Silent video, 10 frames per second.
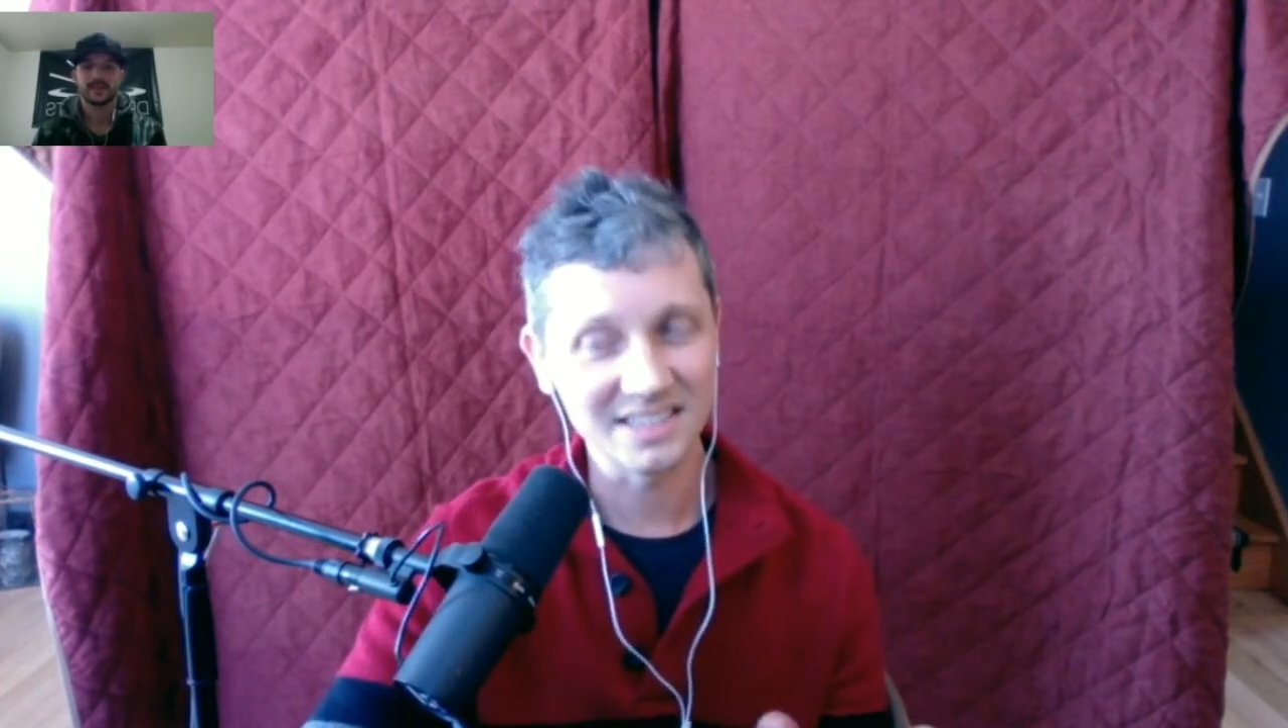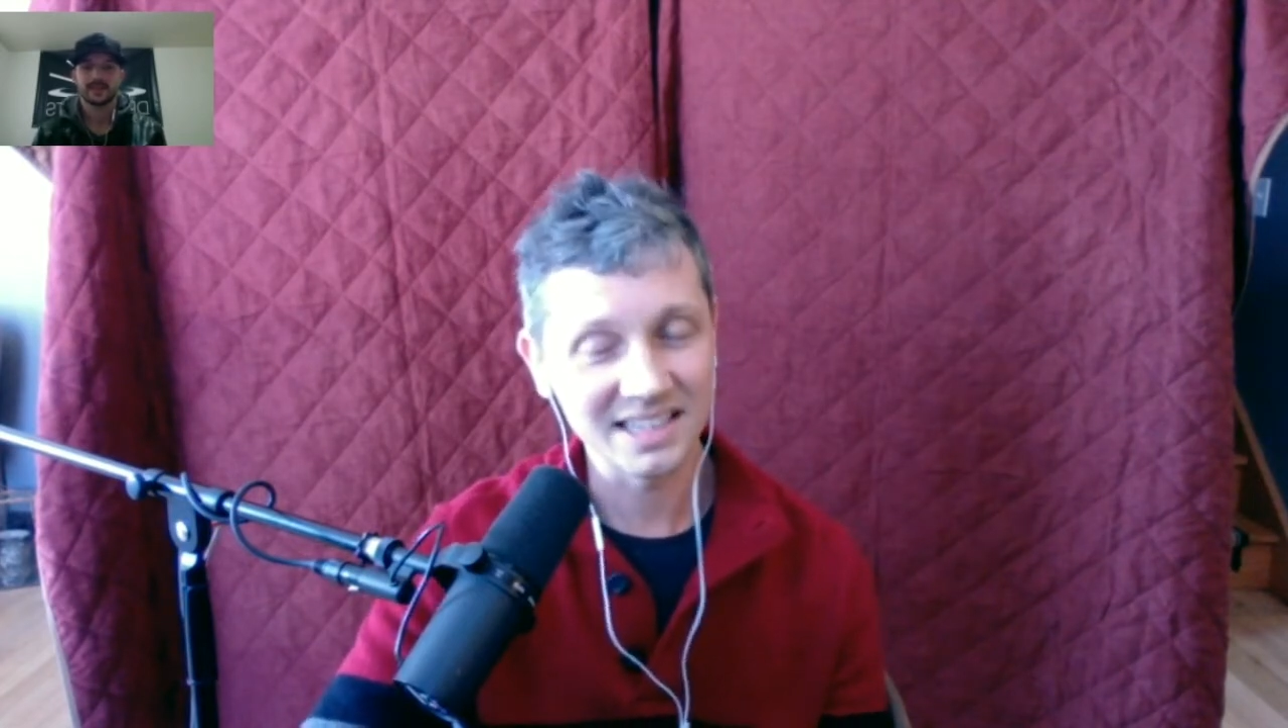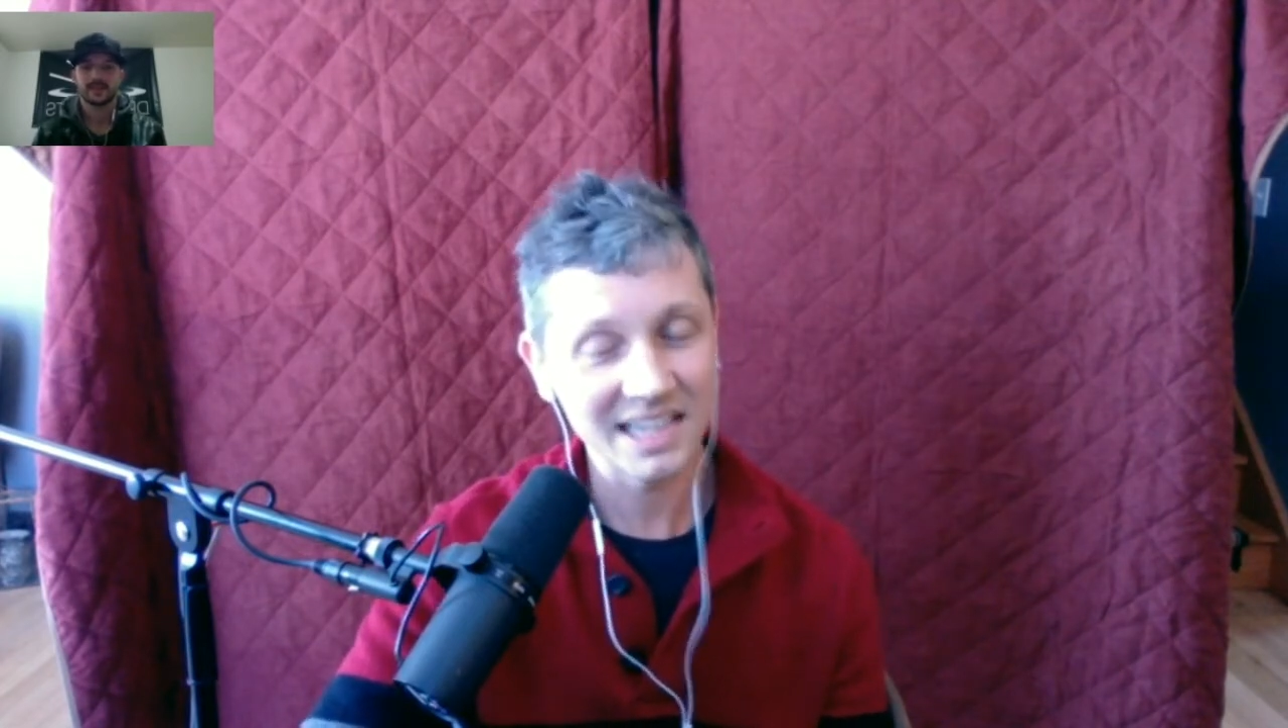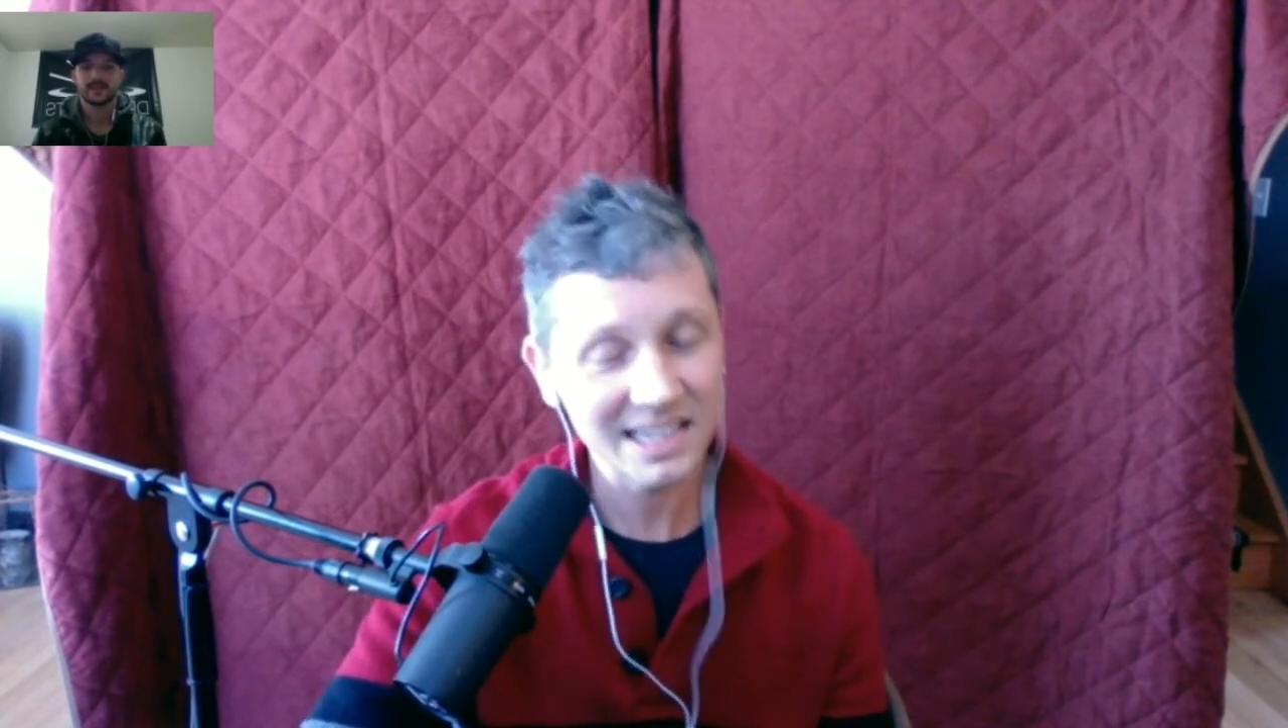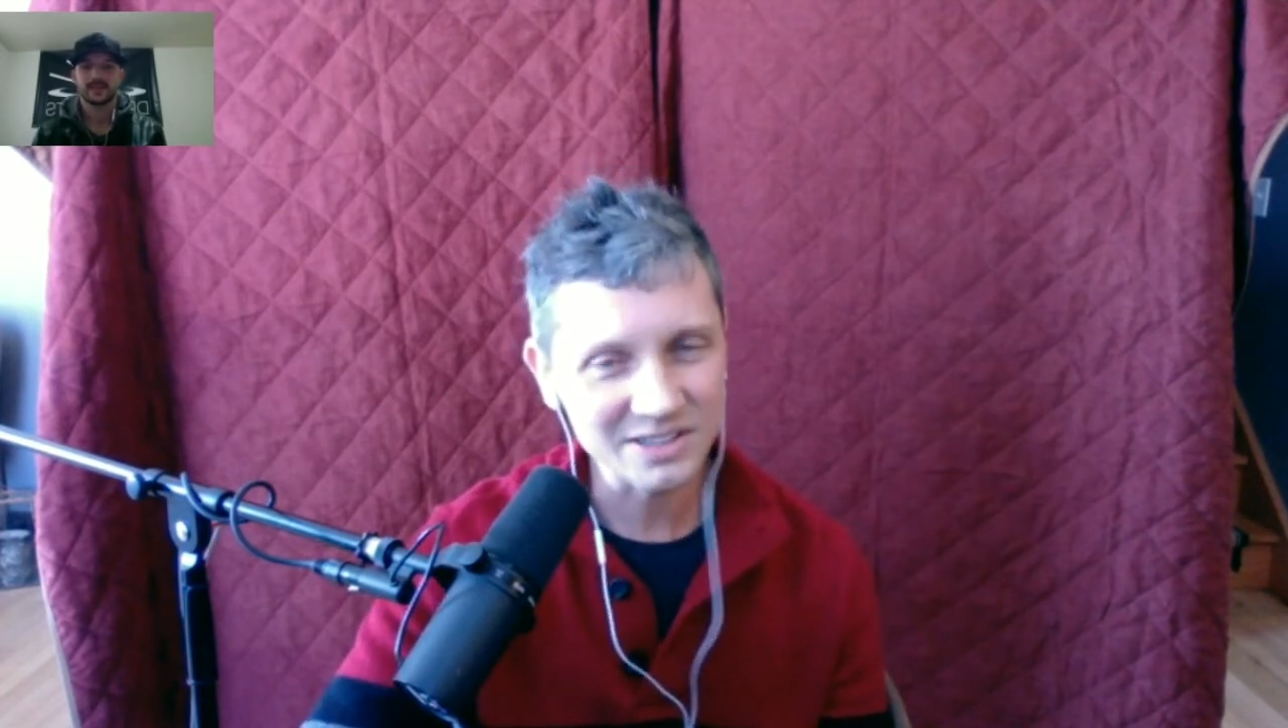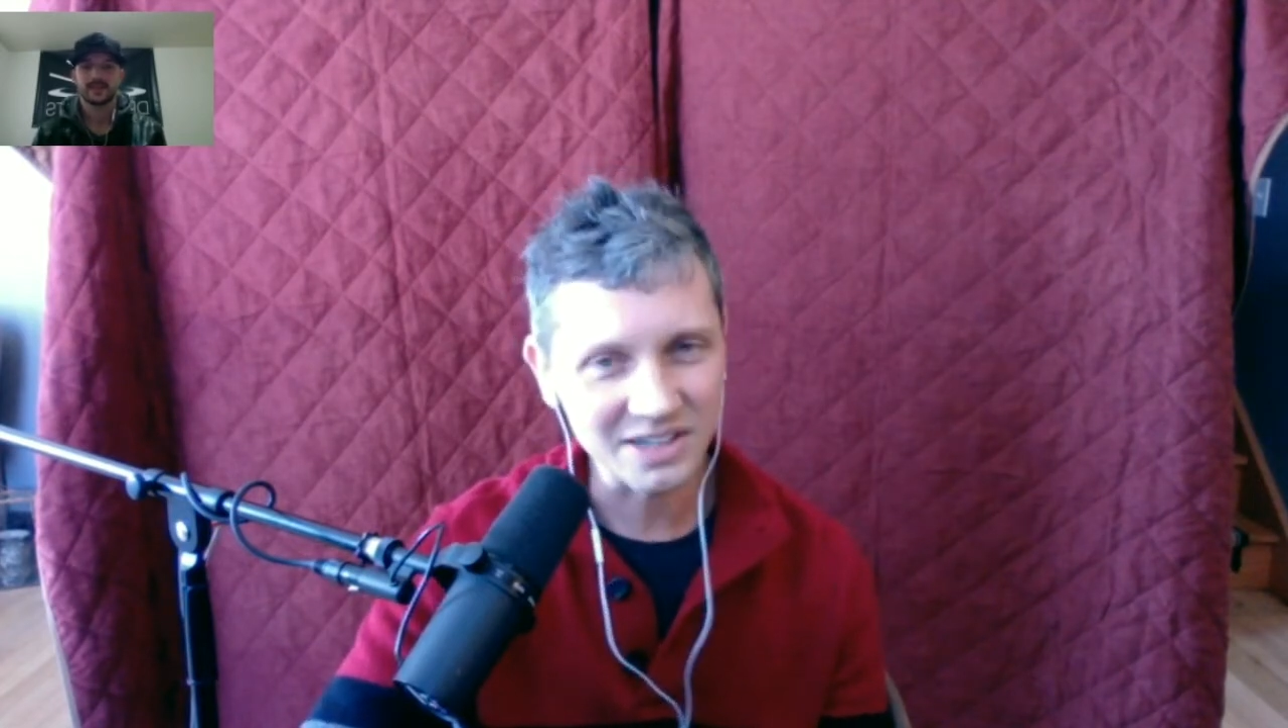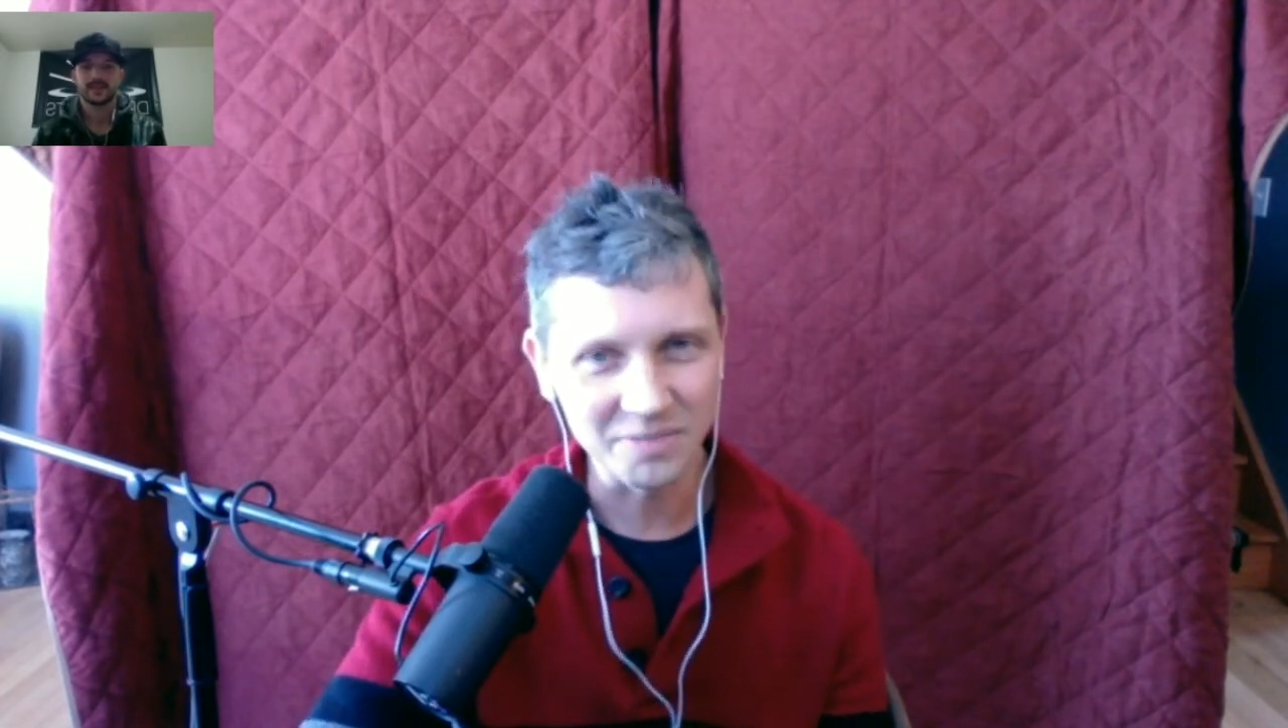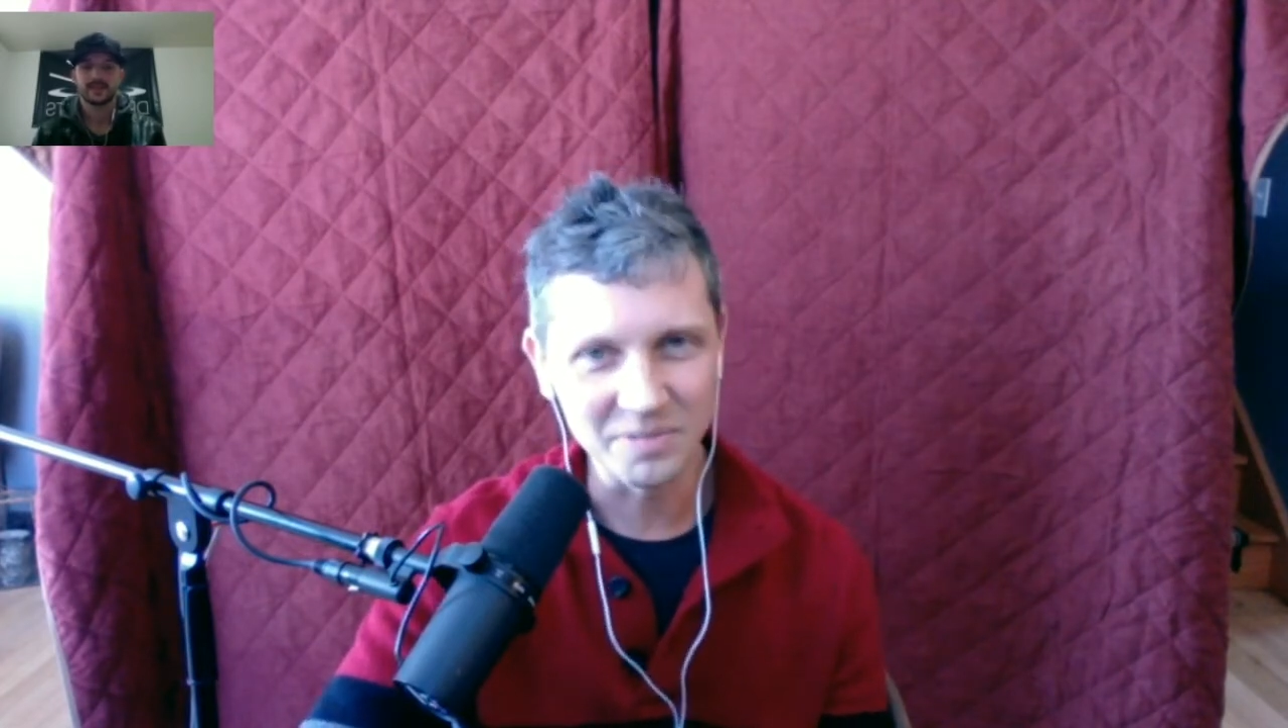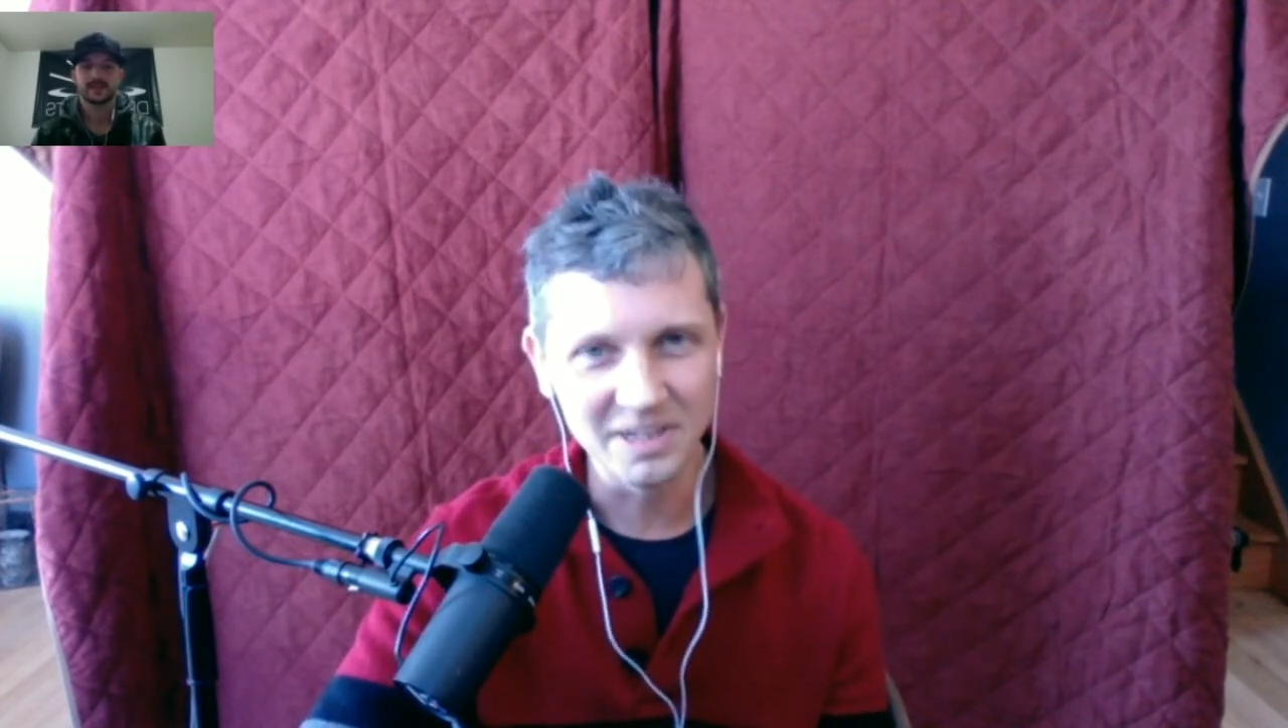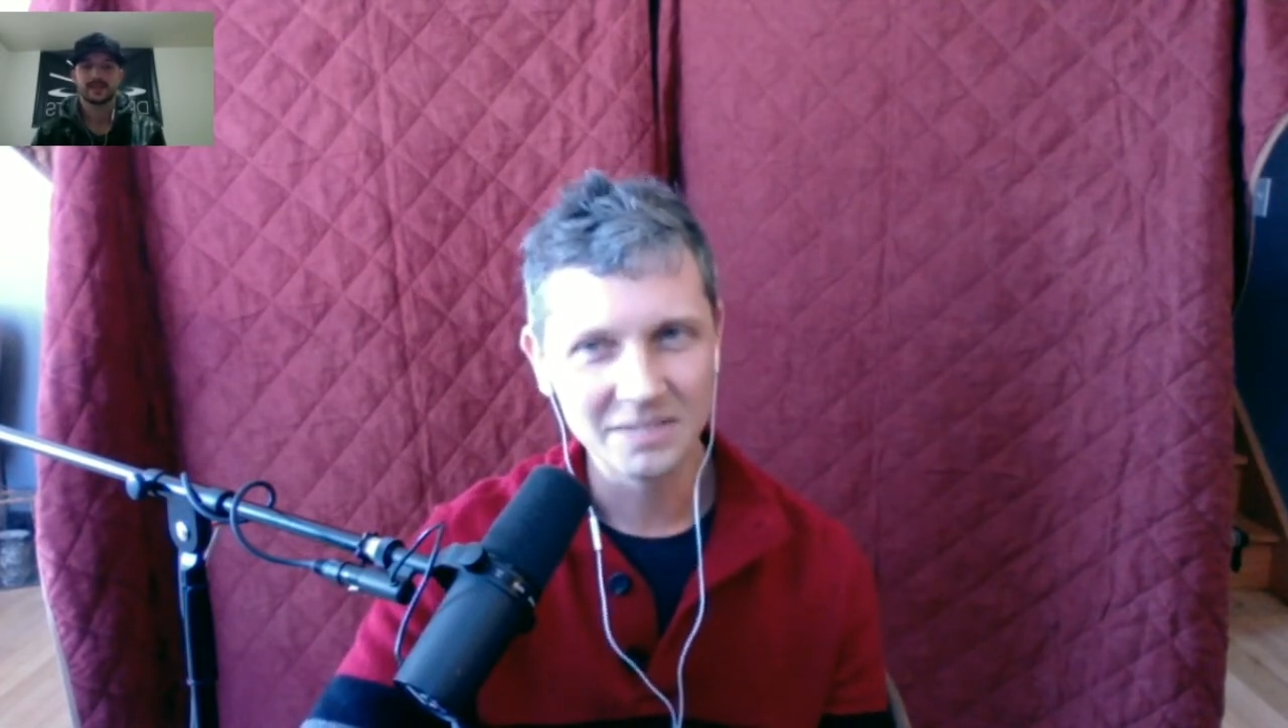the kick
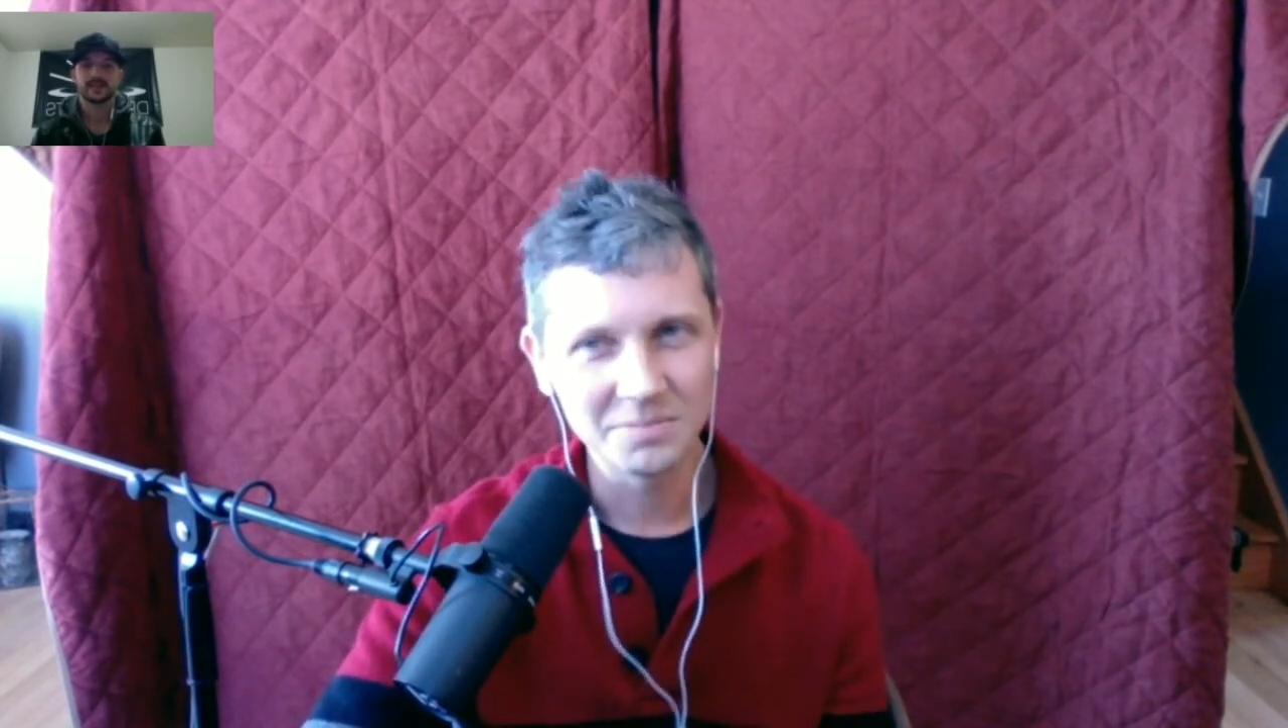drum,